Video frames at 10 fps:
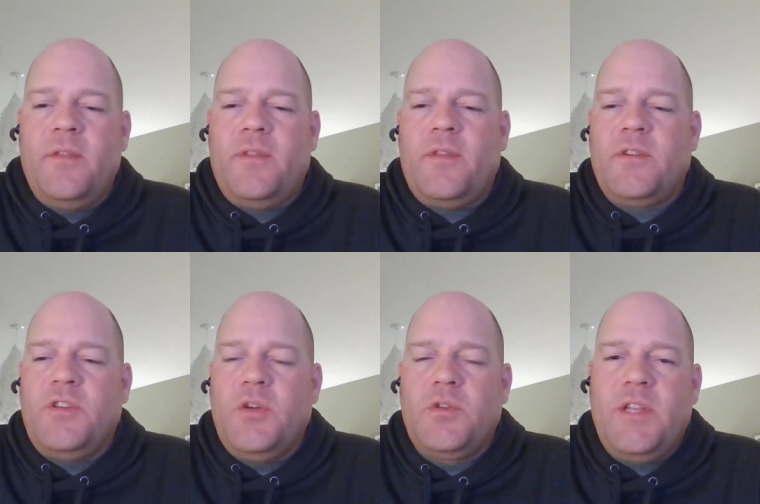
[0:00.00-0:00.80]

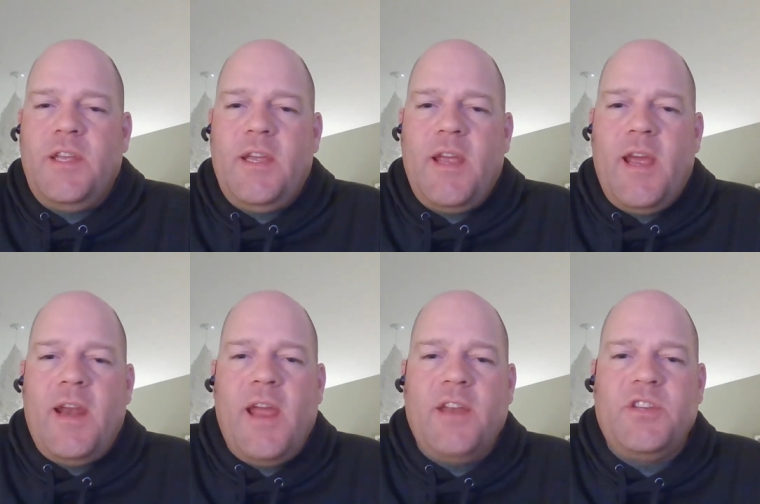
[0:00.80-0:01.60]
there's usually
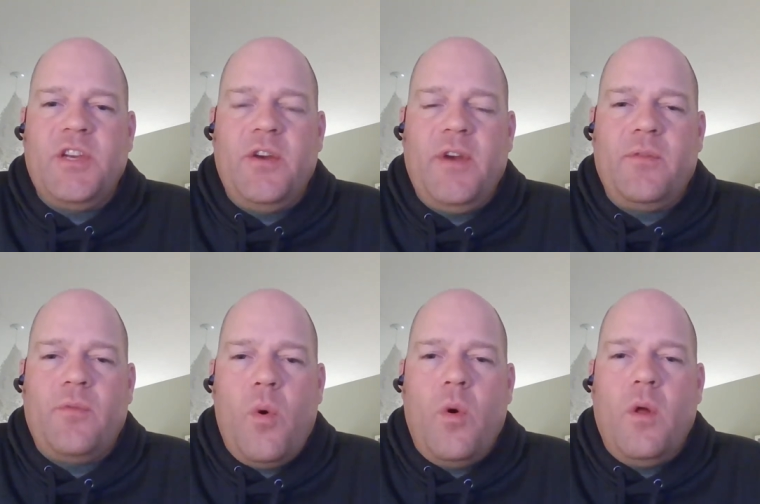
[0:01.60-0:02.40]
an engineering
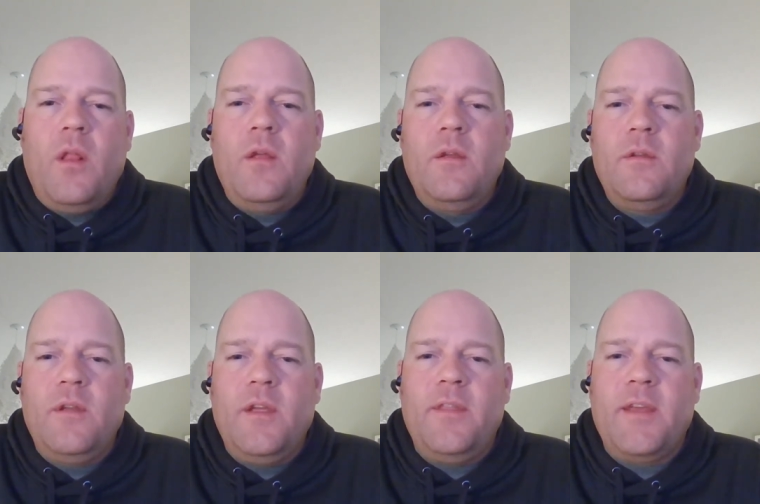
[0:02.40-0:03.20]
role
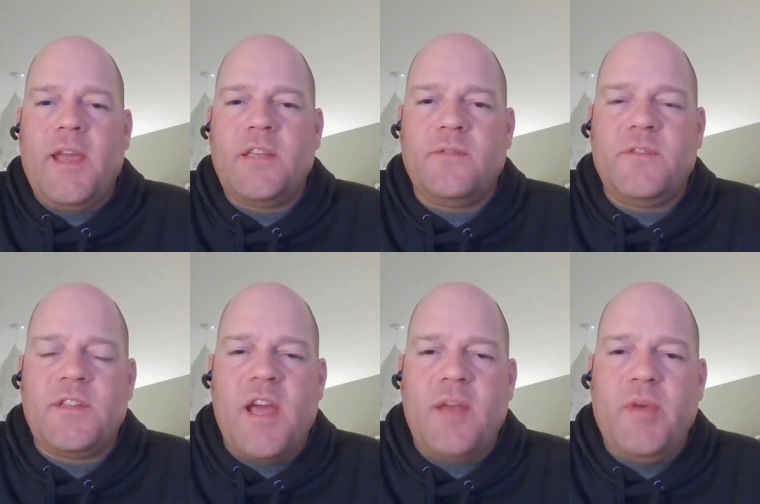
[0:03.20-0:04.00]
in the case of
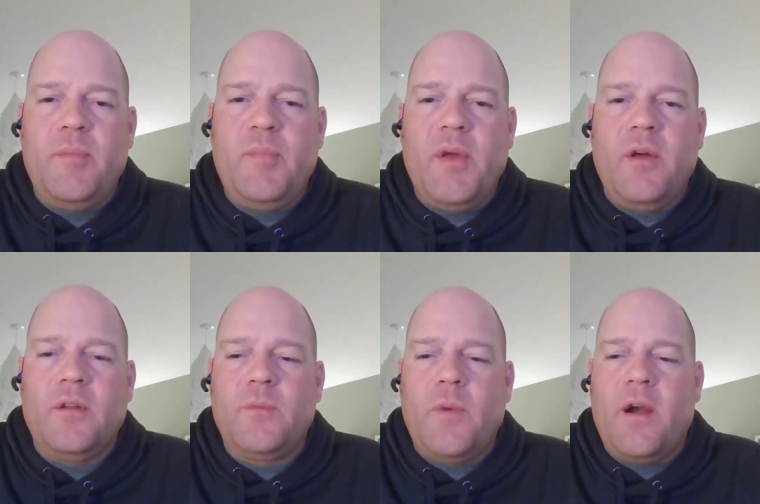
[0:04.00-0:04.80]
design bid
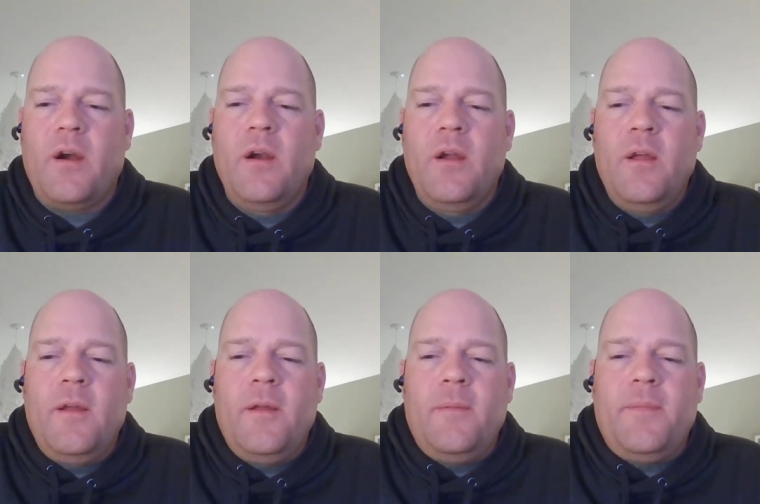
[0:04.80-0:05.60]
build where
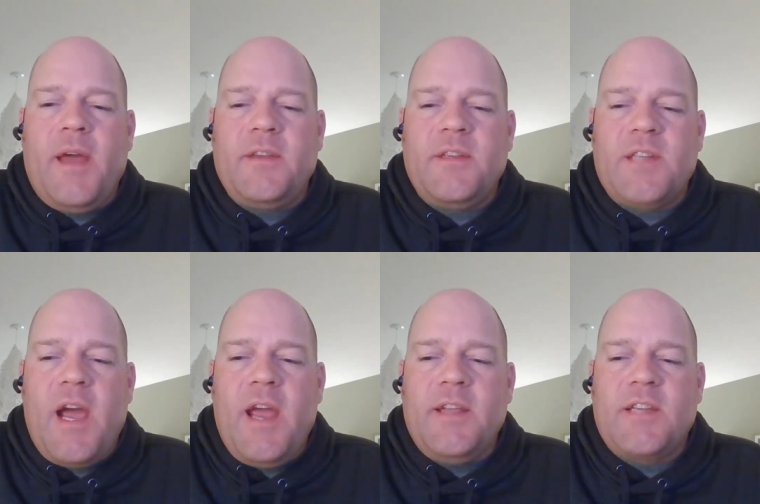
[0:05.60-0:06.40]
that
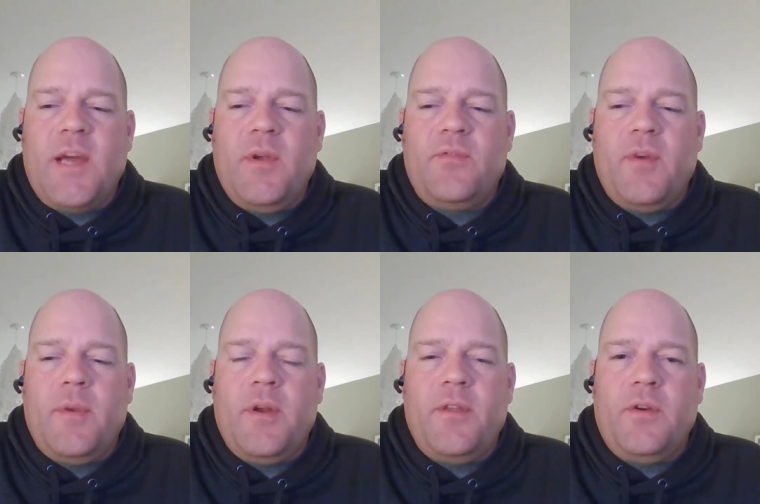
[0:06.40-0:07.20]
design is coming from
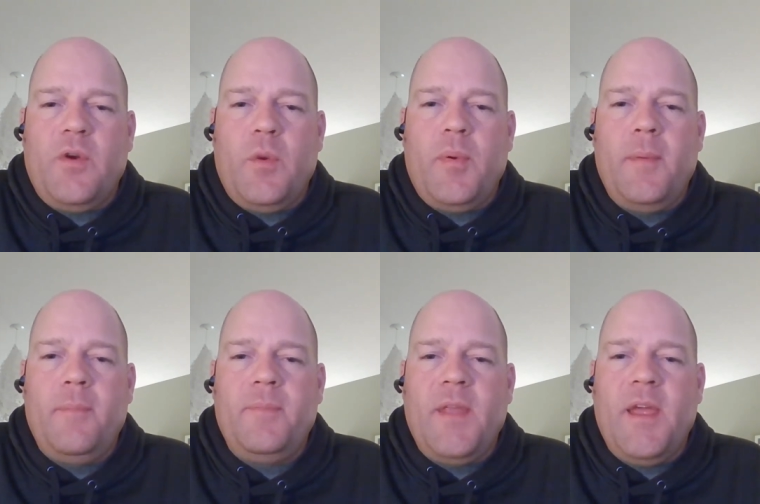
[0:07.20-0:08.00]
another group,
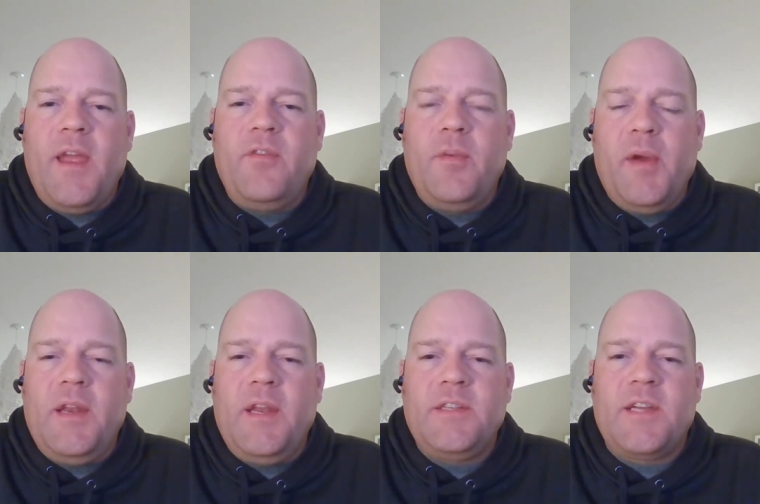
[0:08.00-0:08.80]
and
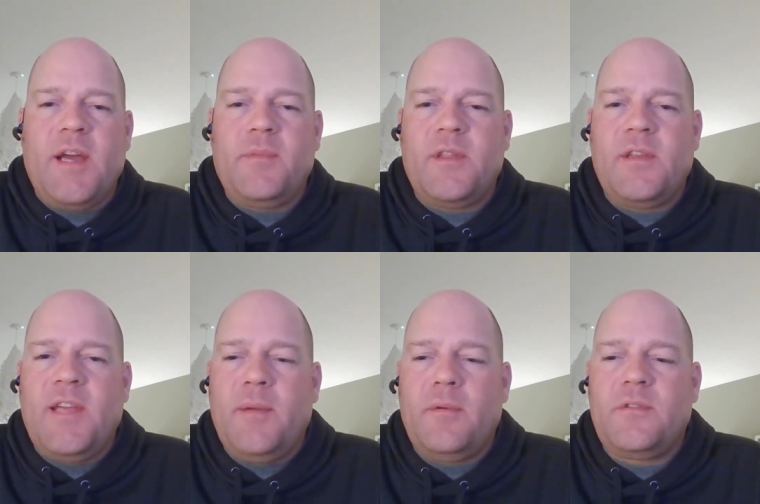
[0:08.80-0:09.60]
everybody needs to come to the
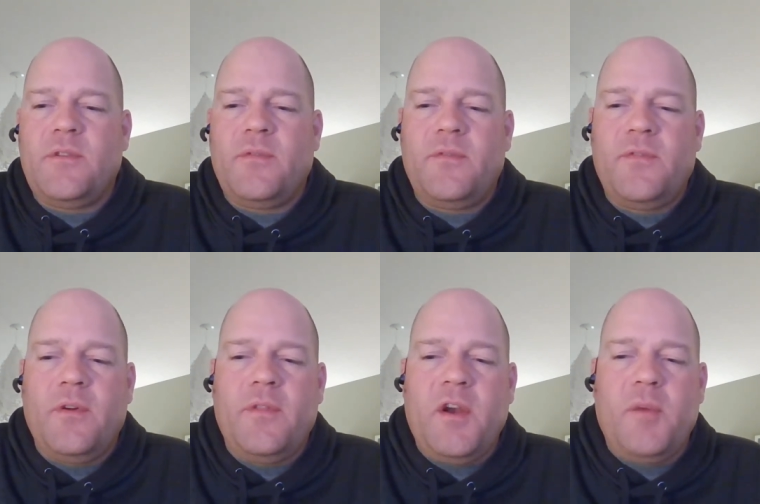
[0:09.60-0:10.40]
table to
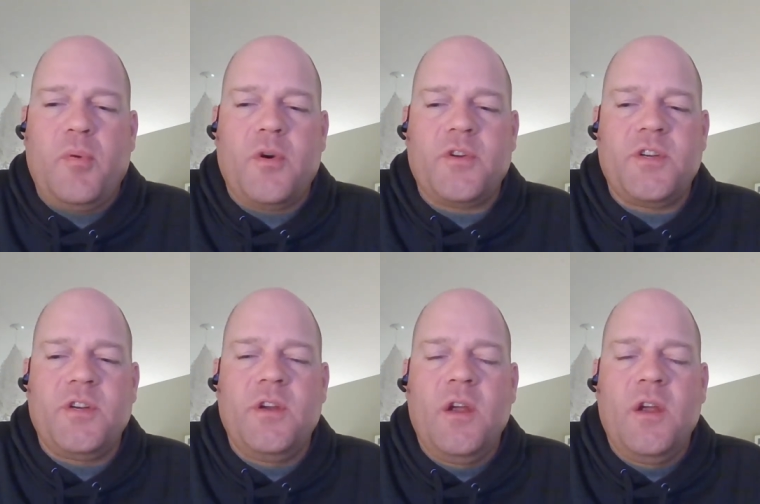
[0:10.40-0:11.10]
fulfill their portion